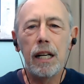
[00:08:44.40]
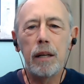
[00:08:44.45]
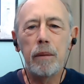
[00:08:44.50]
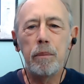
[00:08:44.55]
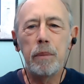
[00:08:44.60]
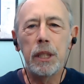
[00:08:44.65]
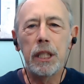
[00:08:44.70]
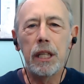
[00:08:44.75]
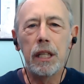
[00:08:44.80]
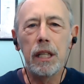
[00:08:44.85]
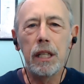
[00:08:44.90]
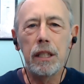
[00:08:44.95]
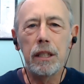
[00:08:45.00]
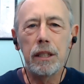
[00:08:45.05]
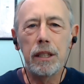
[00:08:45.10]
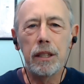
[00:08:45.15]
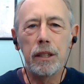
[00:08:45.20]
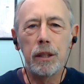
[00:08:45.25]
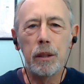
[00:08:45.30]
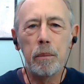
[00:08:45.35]
because
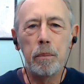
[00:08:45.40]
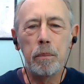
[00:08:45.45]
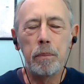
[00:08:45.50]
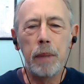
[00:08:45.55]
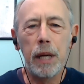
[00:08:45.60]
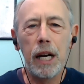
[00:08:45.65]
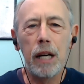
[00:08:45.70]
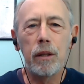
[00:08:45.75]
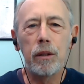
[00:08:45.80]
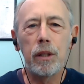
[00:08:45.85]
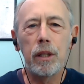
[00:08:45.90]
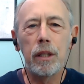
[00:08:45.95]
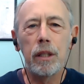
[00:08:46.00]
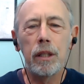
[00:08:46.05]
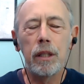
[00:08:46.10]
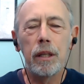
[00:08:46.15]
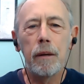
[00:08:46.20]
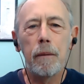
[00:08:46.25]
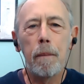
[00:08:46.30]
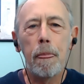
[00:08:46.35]
it's about
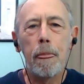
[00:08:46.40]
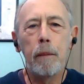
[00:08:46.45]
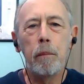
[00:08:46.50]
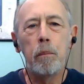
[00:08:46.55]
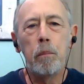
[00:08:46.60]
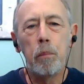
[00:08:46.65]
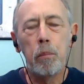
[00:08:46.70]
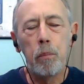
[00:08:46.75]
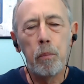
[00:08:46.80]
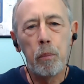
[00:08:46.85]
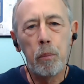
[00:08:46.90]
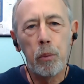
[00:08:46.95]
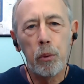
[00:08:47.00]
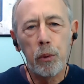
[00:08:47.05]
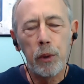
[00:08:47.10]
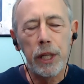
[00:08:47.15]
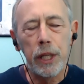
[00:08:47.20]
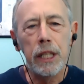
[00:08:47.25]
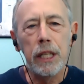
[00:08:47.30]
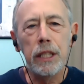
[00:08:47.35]

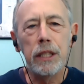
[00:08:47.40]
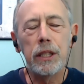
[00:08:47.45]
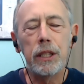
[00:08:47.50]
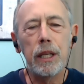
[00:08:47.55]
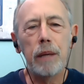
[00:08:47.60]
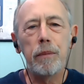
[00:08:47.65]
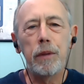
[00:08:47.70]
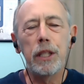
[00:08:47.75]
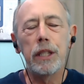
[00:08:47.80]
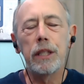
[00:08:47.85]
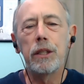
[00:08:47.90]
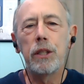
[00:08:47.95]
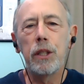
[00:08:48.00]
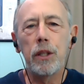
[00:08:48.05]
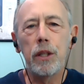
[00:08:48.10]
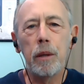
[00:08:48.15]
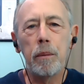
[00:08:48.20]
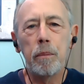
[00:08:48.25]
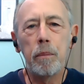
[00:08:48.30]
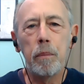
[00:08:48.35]
bringing something to
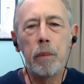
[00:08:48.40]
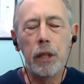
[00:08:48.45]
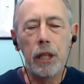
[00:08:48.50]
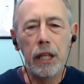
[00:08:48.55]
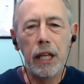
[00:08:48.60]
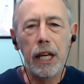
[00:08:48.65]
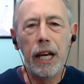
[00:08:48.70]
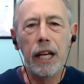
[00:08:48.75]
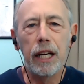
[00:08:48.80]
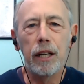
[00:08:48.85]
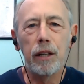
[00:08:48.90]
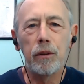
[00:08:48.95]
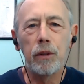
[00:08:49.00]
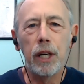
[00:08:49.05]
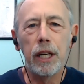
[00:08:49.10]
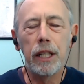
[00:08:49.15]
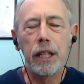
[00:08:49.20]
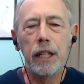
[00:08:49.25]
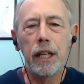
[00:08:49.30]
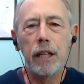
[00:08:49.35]
the planet
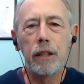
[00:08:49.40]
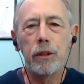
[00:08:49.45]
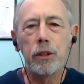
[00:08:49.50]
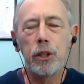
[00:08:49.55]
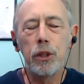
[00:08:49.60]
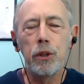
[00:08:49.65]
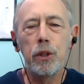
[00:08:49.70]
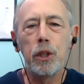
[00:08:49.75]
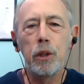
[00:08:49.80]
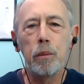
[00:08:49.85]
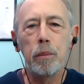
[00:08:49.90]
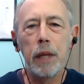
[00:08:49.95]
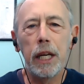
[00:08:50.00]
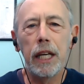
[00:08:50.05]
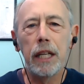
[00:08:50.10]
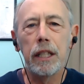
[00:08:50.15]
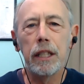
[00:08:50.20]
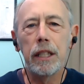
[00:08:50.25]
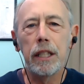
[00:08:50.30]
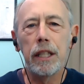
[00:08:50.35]
right now, to
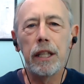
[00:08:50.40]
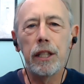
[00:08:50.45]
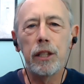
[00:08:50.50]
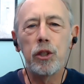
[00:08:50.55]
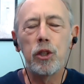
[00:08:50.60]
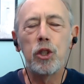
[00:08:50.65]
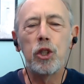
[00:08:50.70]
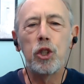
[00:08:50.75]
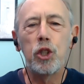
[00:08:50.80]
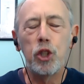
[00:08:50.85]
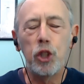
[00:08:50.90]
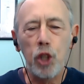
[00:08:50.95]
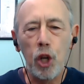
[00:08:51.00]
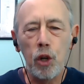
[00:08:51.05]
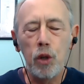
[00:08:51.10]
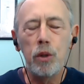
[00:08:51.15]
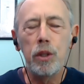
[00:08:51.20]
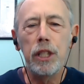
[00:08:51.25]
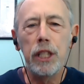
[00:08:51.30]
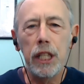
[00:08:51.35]
humanity, that's
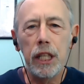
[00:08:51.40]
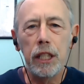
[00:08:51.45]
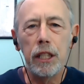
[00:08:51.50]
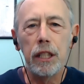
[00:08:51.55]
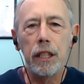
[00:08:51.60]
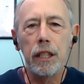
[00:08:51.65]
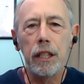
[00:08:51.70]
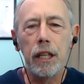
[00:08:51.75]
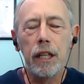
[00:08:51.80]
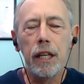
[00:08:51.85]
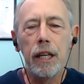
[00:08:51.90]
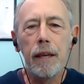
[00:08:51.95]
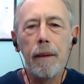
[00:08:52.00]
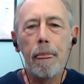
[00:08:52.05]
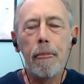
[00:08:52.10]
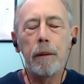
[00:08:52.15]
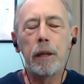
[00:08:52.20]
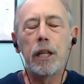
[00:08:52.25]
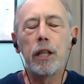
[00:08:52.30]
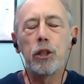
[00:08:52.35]
so needed,
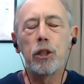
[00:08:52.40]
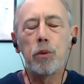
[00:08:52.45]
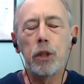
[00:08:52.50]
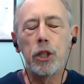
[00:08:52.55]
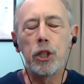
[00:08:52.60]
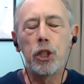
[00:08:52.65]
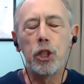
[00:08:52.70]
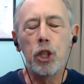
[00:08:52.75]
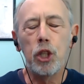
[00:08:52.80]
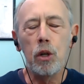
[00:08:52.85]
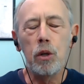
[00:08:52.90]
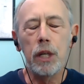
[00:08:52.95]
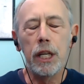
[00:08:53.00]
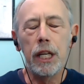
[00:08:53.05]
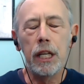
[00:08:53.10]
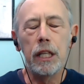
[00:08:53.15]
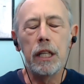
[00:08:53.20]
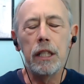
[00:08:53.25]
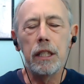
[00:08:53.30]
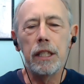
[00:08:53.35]
because we're so
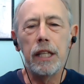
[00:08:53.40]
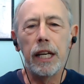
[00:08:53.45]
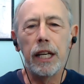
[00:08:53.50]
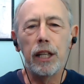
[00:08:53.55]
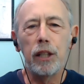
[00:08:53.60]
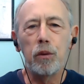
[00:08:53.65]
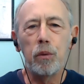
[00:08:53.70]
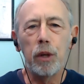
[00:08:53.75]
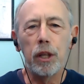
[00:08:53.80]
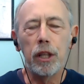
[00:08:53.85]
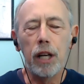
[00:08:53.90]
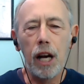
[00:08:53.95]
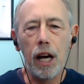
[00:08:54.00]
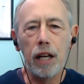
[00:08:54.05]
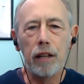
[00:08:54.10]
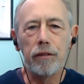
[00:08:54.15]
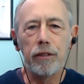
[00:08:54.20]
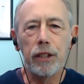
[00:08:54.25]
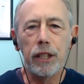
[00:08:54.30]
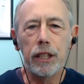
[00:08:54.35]
inundated with
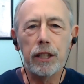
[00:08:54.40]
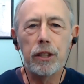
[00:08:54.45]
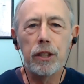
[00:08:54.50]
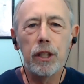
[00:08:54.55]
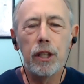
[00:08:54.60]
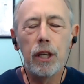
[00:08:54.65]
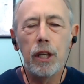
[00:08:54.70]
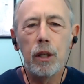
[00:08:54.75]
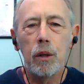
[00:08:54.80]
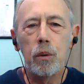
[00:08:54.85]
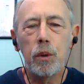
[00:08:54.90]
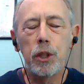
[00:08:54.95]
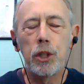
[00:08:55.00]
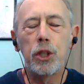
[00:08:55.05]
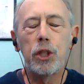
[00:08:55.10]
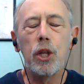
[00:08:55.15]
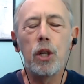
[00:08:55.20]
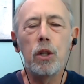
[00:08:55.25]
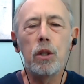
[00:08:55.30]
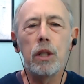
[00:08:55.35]
conflicts. We're
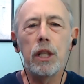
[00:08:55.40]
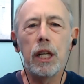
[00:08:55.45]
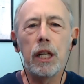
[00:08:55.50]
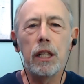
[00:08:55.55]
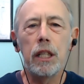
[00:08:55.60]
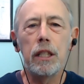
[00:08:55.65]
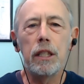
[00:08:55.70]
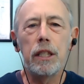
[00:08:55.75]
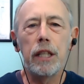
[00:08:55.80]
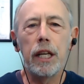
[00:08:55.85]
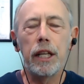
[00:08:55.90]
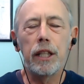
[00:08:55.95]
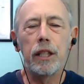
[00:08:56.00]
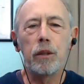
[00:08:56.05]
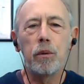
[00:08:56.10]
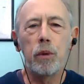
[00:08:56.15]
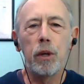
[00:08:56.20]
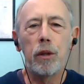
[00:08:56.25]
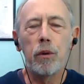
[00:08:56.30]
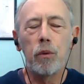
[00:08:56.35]
so inundated
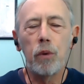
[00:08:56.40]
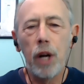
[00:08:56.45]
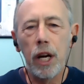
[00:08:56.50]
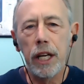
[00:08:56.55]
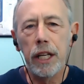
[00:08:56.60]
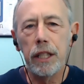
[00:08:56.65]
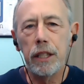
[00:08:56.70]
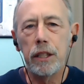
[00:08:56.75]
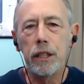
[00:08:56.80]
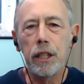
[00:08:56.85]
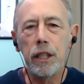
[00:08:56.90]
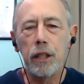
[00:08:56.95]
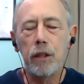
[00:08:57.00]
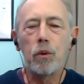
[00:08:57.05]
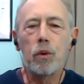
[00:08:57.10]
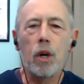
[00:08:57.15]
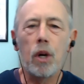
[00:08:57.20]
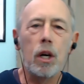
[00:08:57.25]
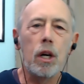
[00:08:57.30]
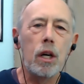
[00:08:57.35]
with right and
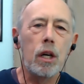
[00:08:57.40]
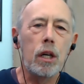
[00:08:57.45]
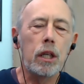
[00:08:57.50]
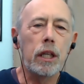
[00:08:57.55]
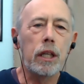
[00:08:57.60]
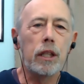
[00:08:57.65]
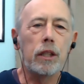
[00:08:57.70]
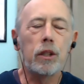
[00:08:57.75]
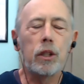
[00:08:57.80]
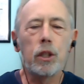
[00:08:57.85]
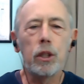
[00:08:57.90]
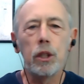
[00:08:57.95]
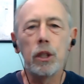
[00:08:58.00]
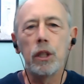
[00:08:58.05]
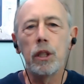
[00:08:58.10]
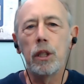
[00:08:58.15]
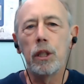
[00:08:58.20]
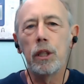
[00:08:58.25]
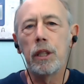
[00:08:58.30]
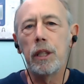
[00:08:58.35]
wrong and
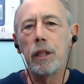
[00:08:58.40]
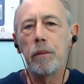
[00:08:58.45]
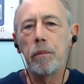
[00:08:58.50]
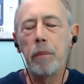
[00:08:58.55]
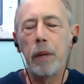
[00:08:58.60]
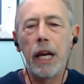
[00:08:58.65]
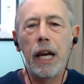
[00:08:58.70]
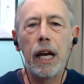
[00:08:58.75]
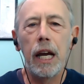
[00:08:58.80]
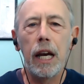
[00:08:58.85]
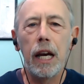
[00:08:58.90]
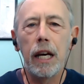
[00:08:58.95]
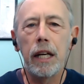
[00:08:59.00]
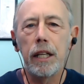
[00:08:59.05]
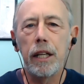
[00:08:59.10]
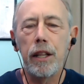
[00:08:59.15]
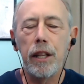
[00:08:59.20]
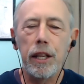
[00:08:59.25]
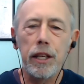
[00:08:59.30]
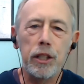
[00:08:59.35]
good and bad
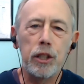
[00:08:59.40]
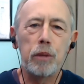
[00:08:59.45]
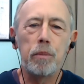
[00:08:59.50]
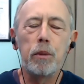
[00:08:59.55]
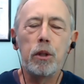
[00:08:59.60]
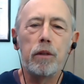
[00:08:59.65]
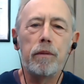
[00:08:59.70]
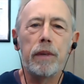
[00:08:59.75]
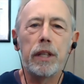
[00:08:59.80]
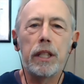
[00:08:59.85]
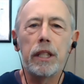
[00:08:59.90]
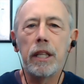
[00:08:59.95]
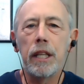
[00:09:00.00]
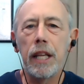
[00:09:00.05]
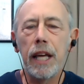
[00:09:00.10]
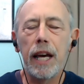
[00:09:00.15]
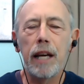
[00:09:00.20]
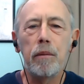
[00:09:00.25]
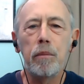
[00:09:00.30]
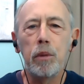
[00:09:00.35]
and this movement and
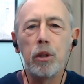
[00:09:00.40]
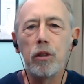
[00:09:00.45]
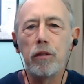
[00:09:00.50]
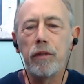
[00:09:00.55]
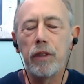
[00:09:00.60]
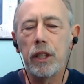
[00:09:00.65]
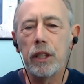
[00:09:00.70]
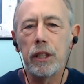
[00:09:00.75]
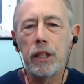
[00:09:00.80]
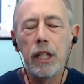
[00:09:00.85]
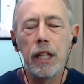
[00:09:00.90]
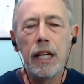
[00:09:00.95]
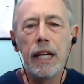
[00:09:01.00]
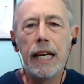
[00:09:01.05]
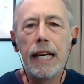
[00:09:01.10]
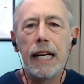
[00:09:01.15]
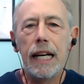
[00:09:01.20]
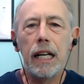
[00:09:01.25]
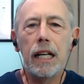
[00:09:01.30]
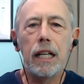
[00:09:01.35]
that movement,
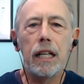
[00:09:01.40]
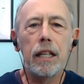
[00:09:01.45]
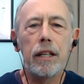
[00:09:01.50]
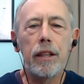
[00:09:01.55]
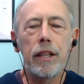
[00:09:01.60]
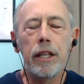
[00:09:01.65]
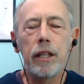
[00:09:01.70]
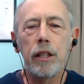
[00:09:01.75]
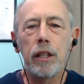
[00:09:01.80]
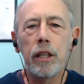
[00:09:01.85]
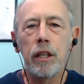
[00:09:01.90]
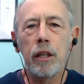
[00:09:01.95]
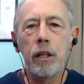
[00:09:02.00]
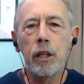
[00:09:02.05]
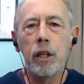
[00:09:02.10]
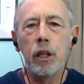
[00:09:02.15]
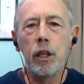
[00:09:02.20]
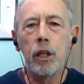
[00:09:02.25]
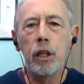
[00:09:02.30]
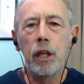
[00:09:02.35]
that
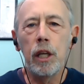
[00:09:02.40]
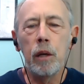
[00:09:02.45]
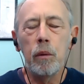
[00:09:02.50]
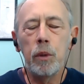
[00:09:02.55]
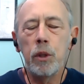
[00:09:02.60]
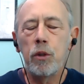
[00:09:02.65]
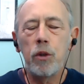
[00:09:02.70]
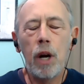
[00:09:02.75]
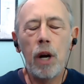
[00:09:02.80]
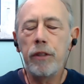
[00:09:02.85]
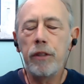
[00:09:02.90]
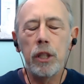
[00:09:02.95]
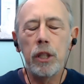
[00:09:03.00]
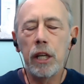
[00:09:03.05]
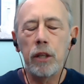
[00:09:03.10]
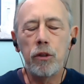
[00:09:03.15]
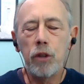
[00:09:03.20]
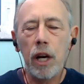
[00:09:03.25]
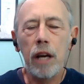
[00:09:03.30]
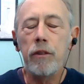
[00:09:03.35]

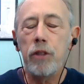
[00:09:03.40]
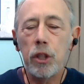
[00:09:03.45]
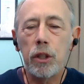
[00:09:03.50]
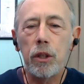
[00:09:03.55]
it drives you